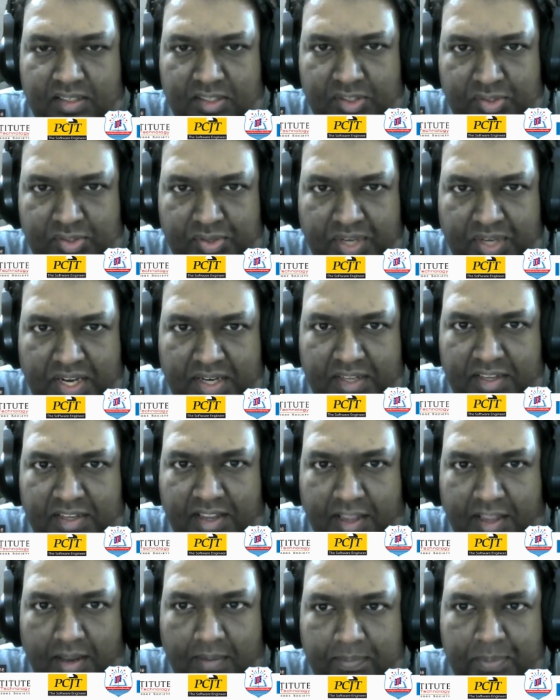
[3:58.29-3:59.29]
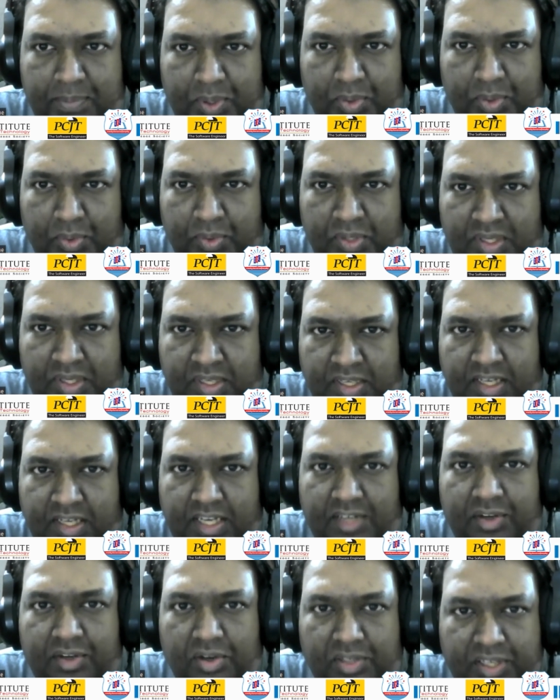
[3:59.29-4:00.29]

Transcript: training help you in your